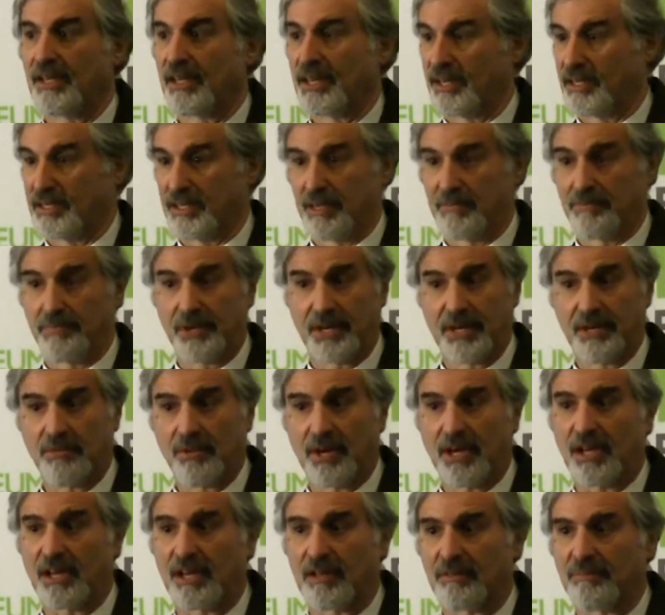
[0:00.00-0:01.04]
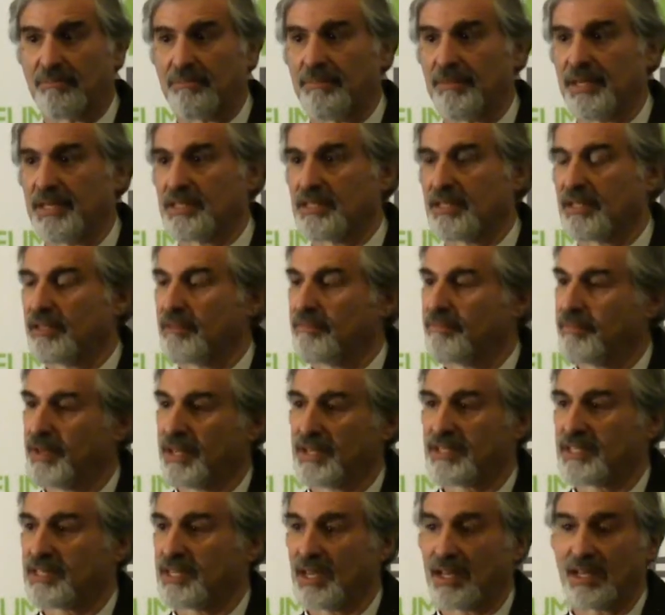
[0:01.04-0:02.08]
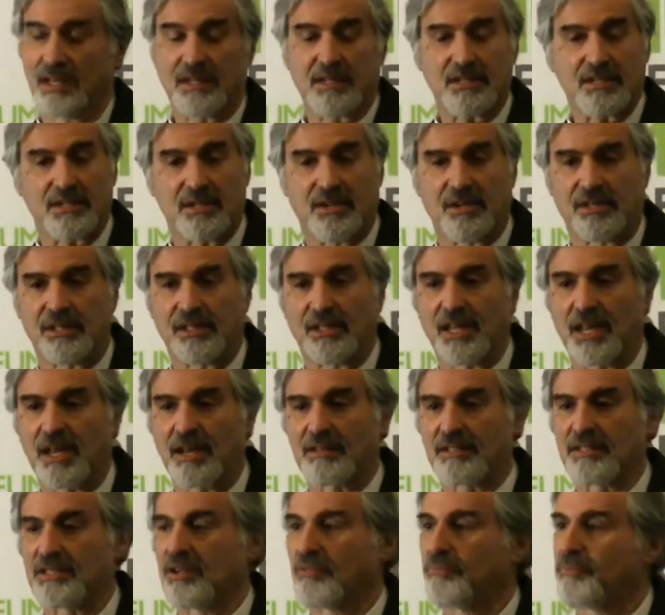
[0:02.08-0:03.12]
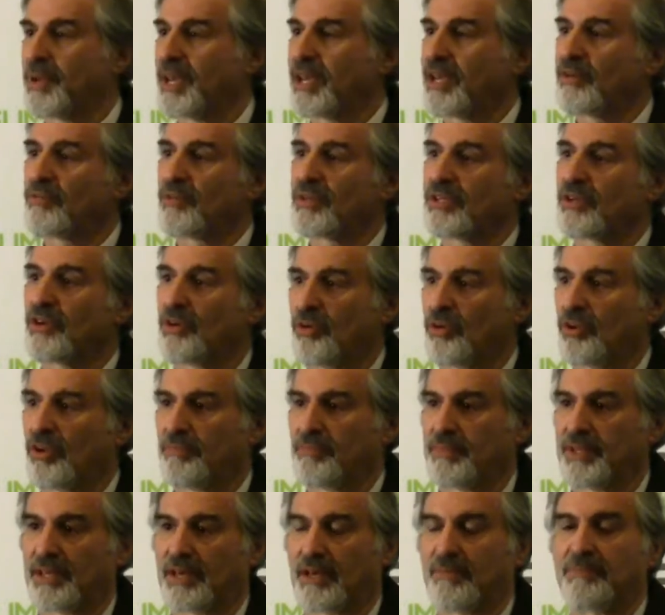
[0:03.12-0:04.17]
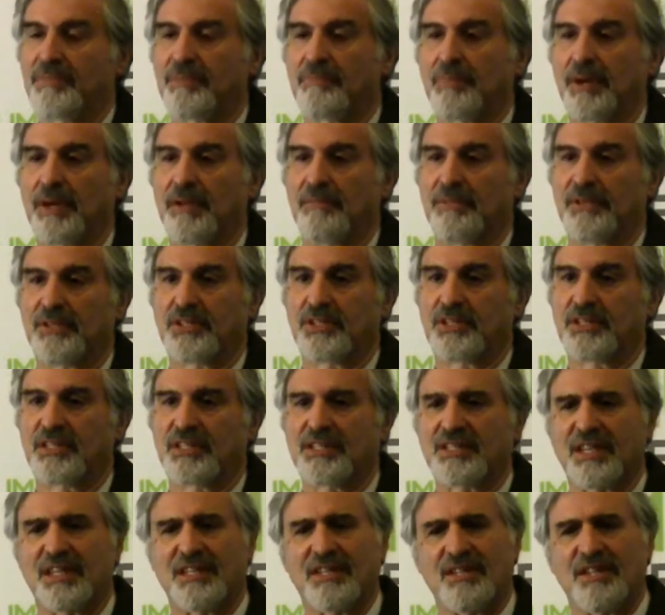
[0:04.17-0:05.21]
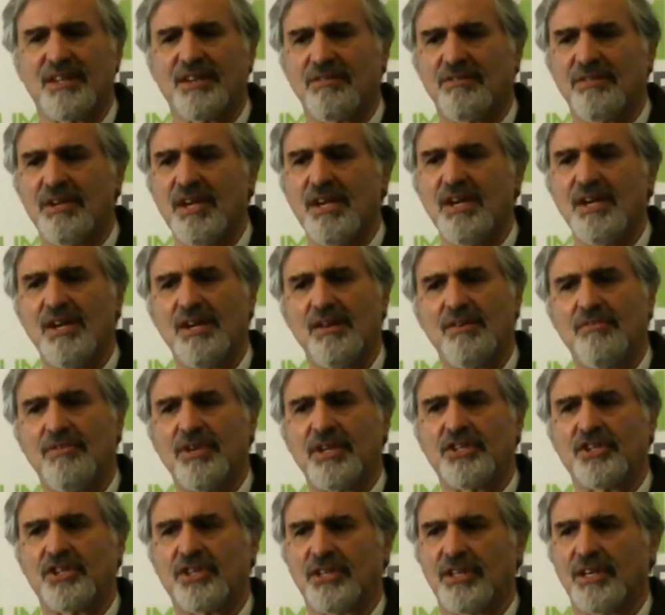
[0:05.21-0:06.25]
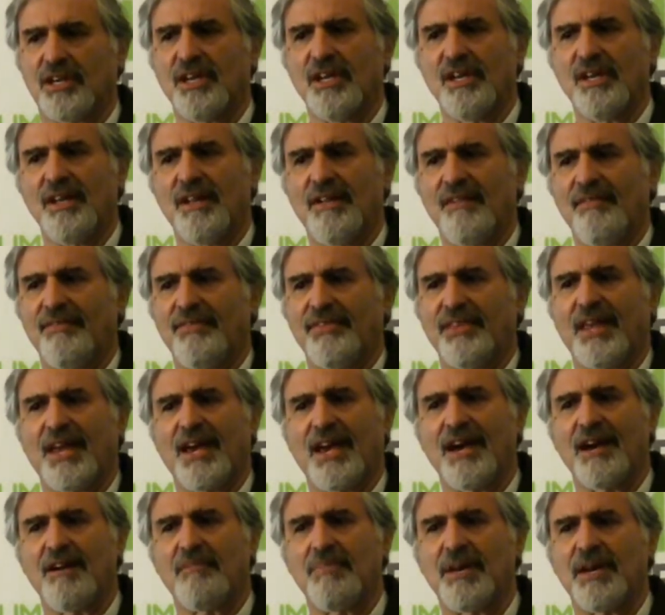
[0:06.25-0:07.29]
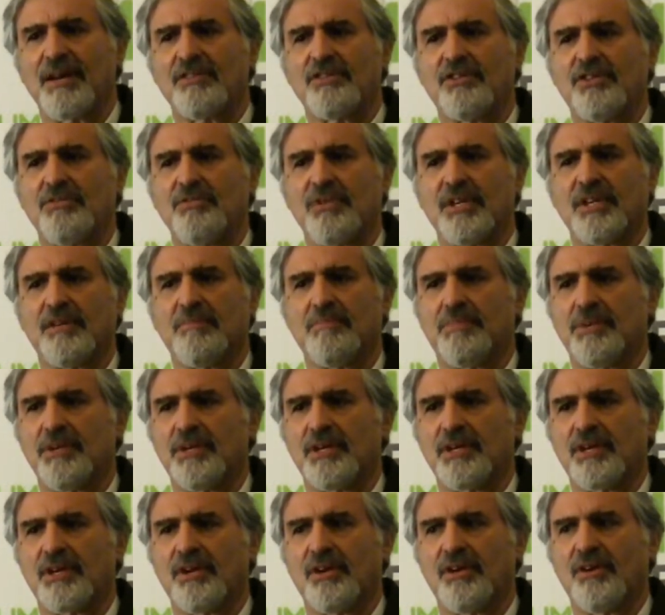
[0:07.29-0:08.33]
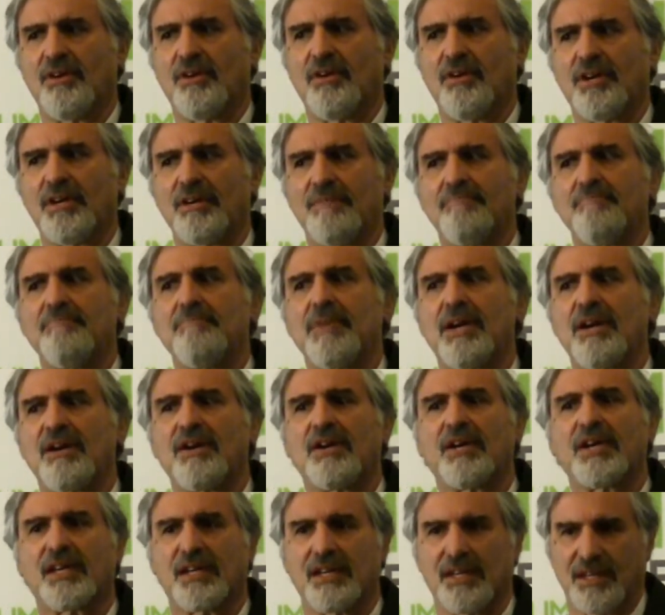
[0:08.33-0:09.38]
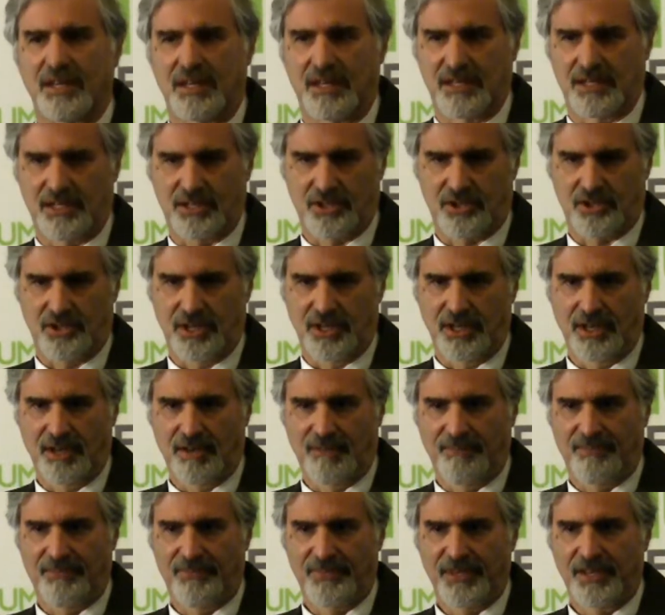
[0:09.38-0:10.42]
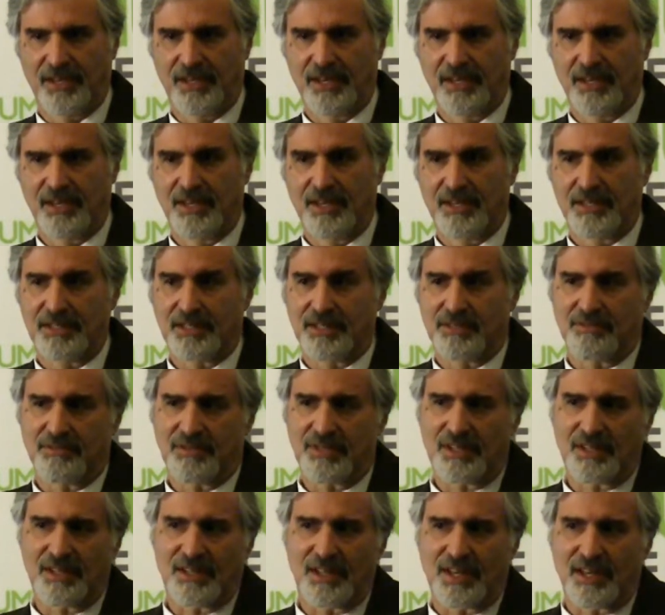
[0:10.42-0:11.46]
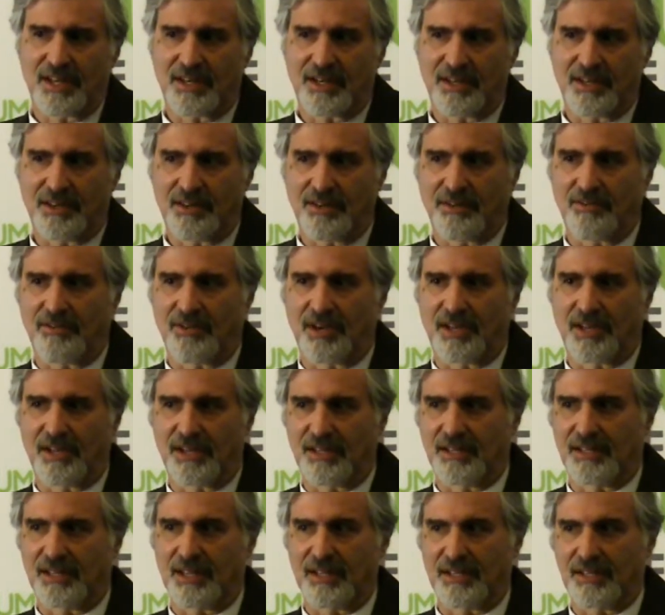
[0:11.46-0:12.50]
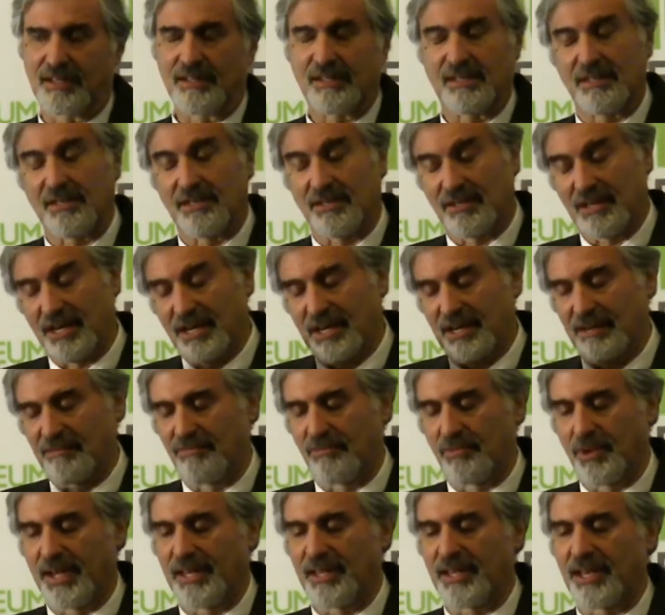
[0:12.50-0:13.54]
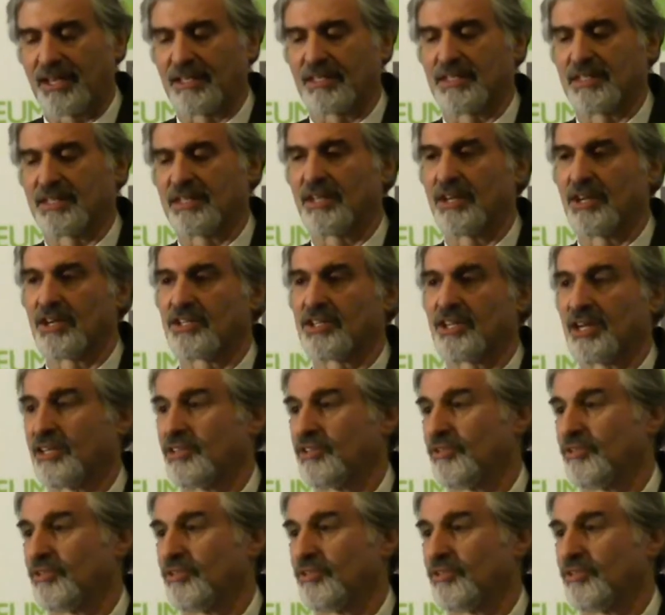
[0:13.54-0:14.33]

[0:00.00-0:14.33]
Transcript: It did pretty well. Bestseller, sold a lot. So Penguin called me up, the publisher, and they said, you know, Richard, how about doing a book on American history? I said, well, I don't know. Well, I, you know, I had to weigh that discussion.